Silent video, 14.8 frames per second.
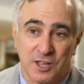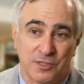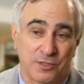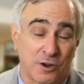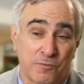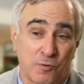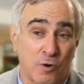
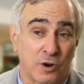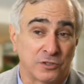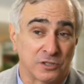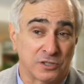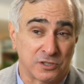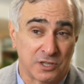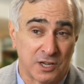Therefore, it's
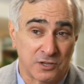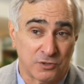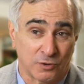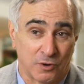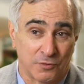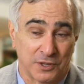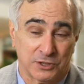
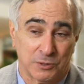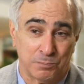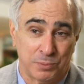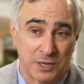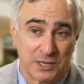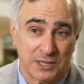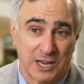essential that the
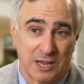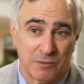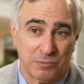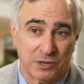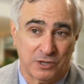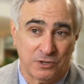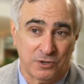Pentacam
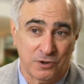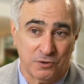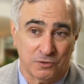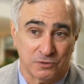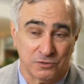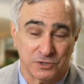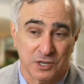be
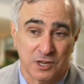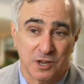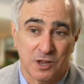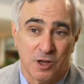used